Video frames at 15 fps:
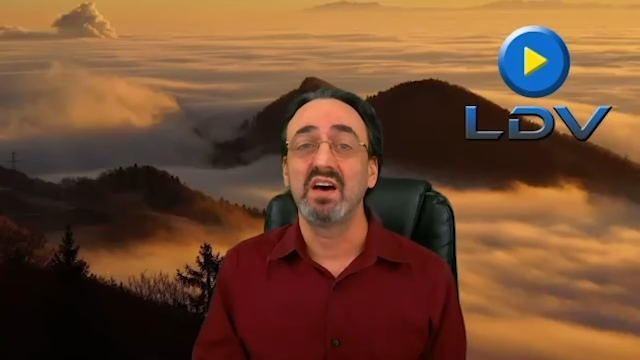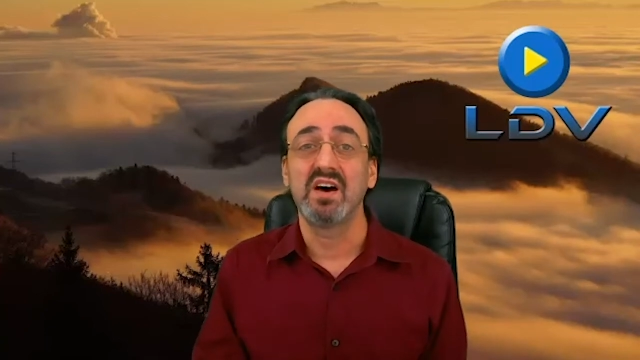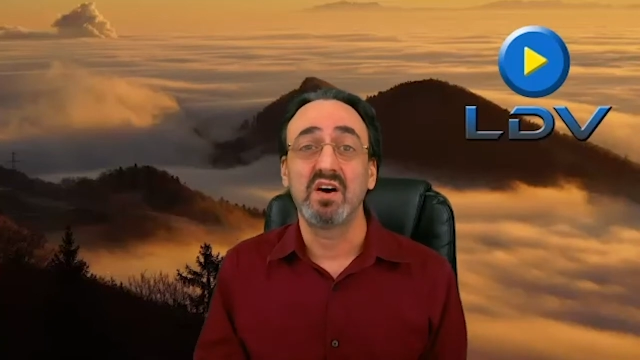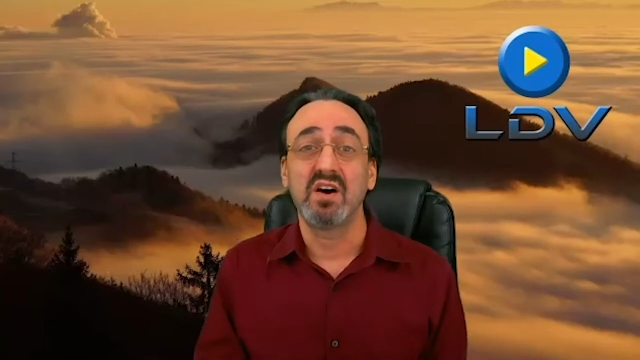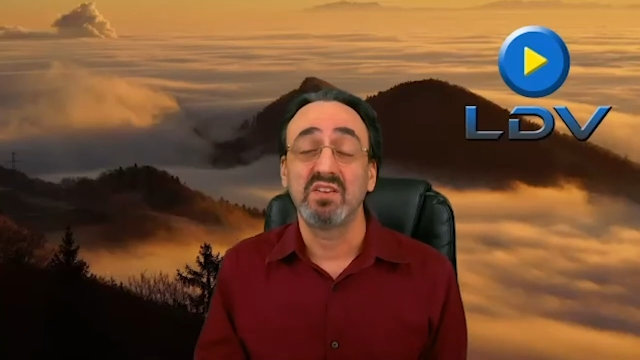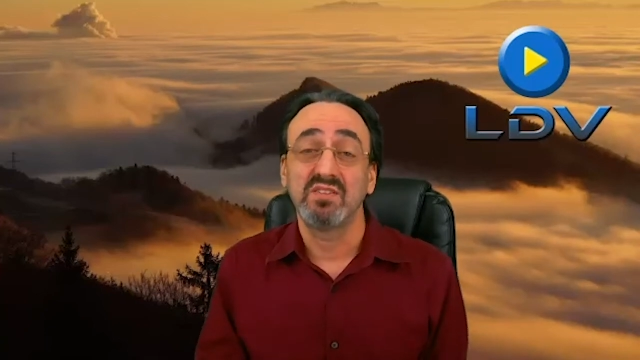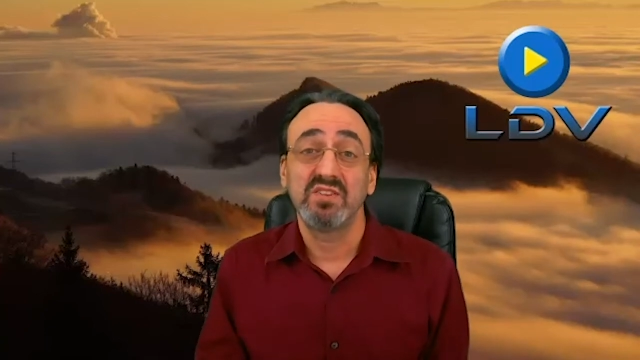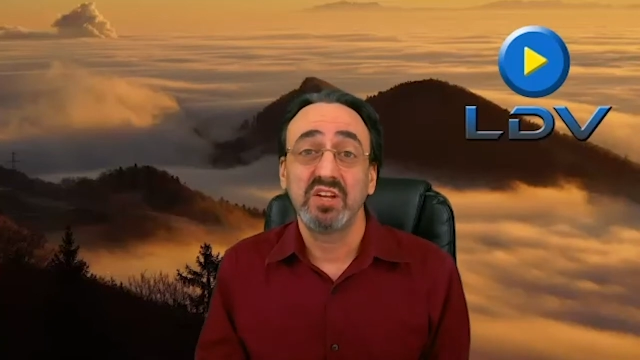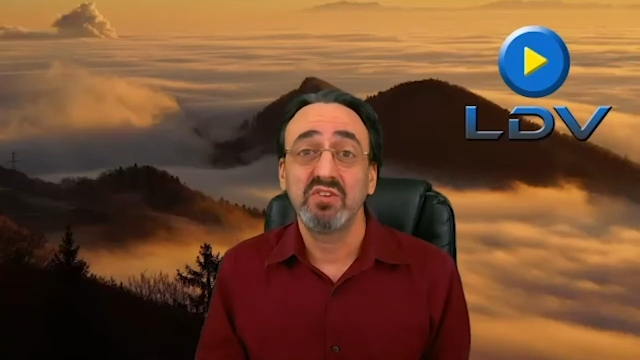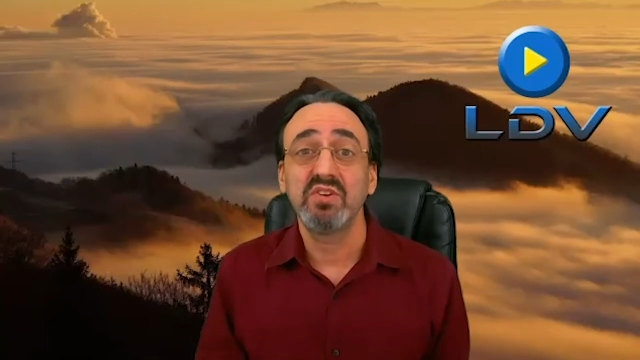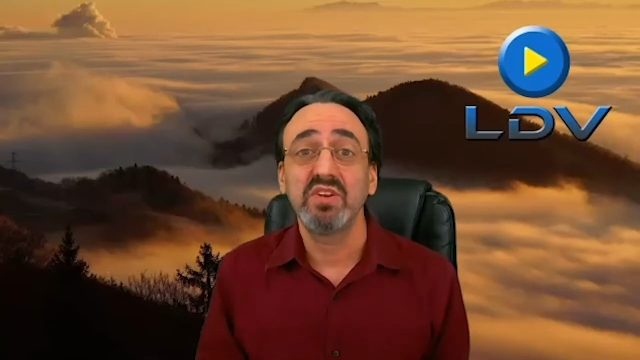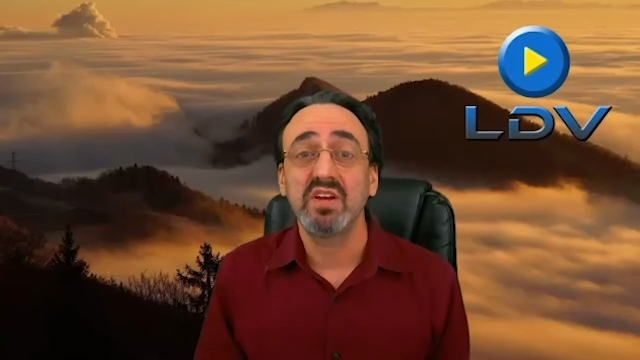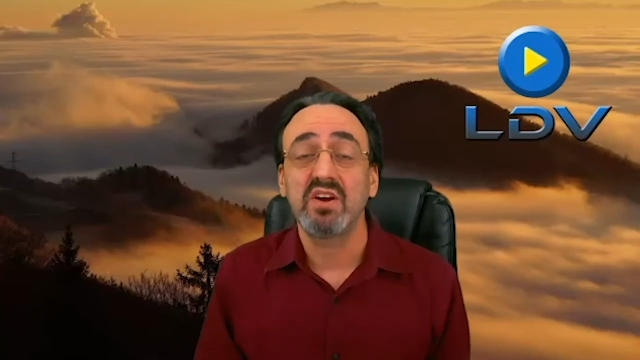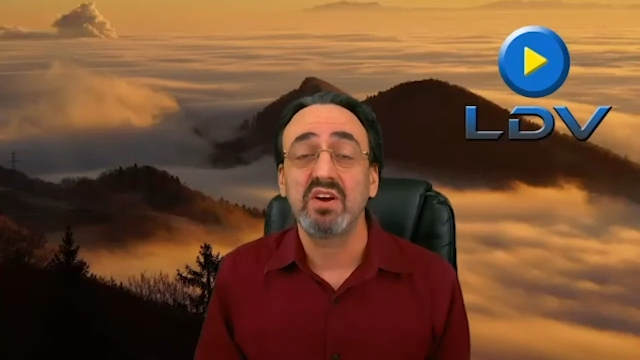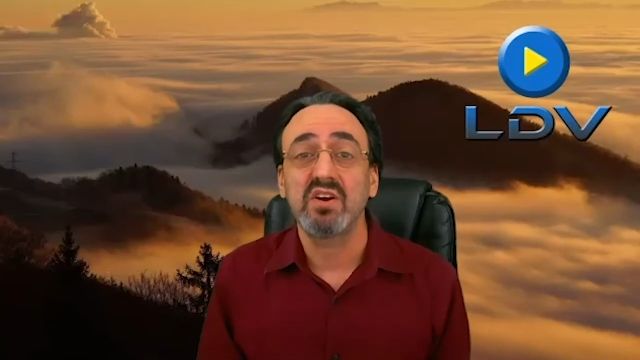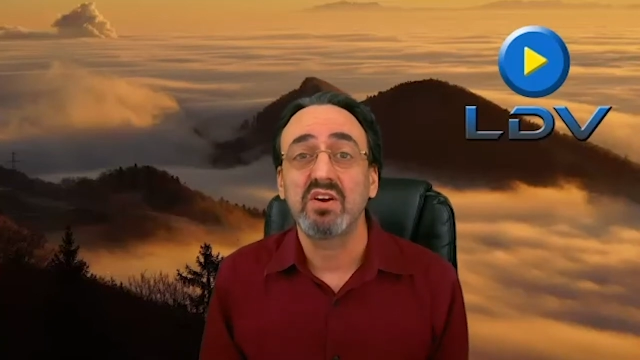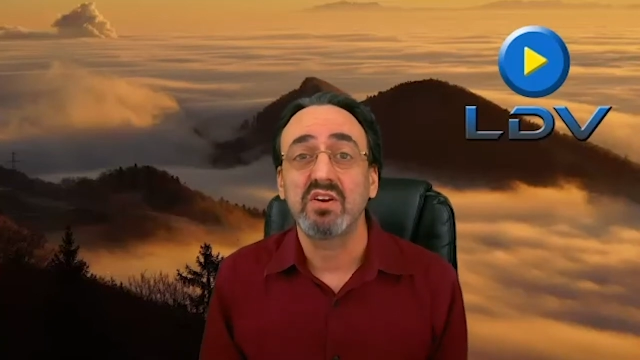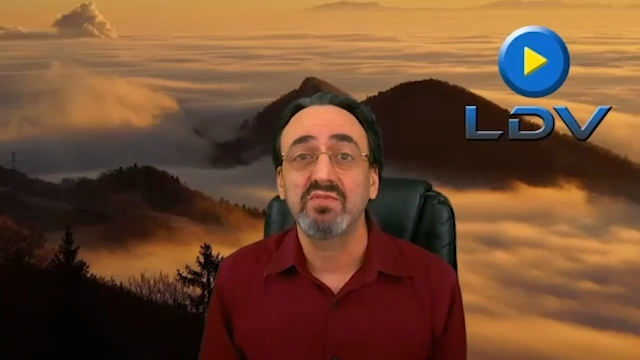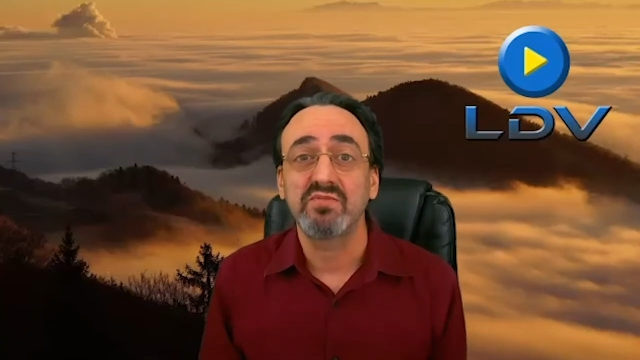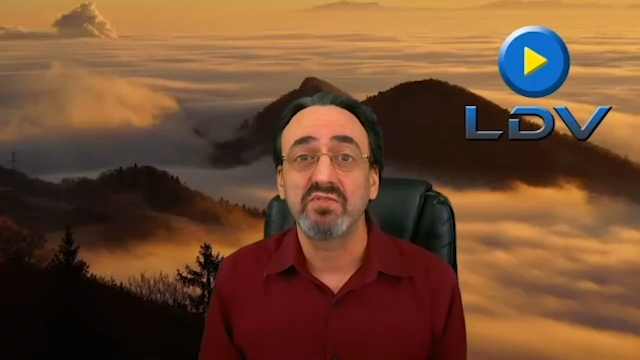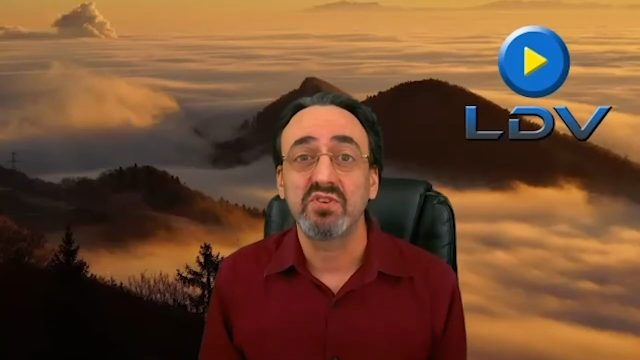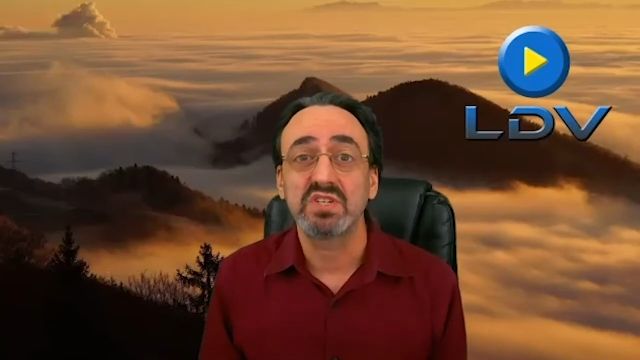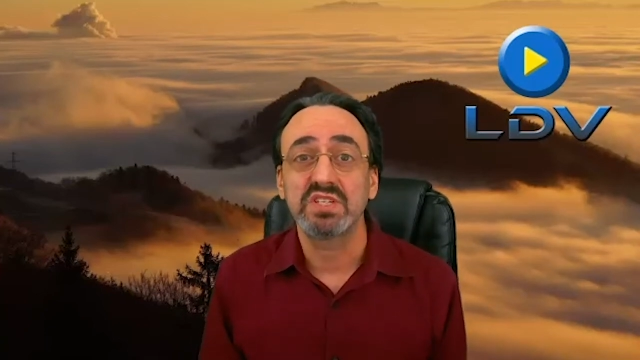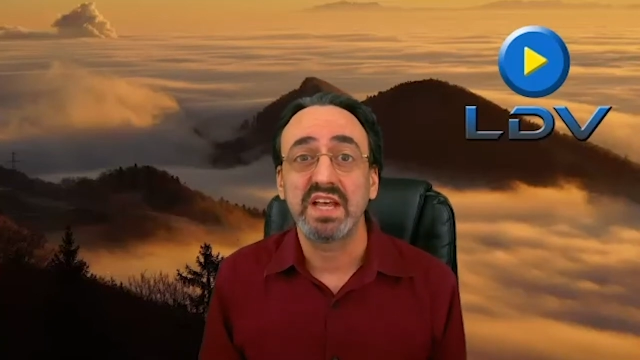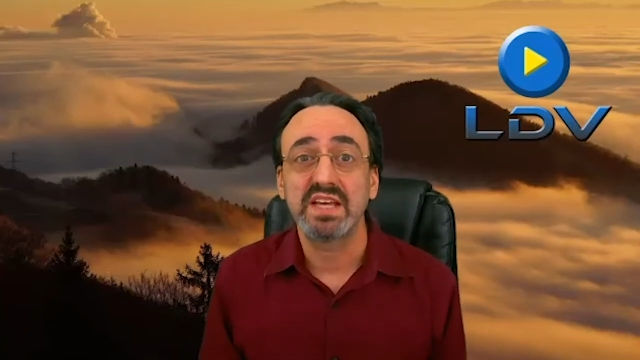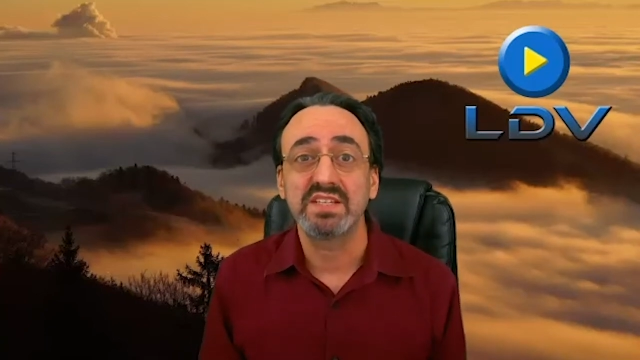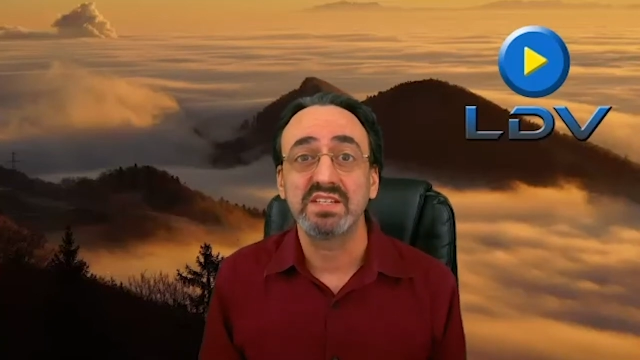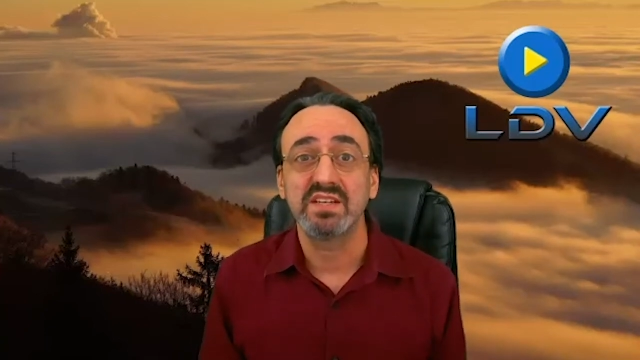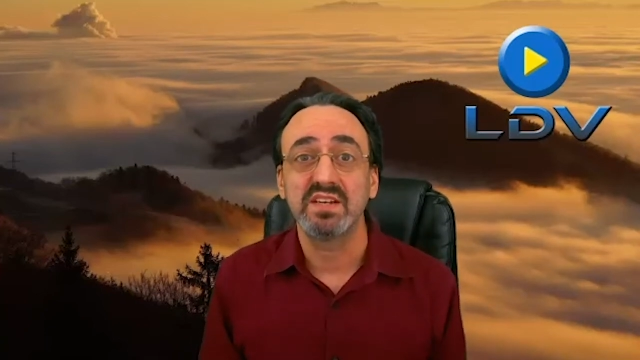Literally, our first lesson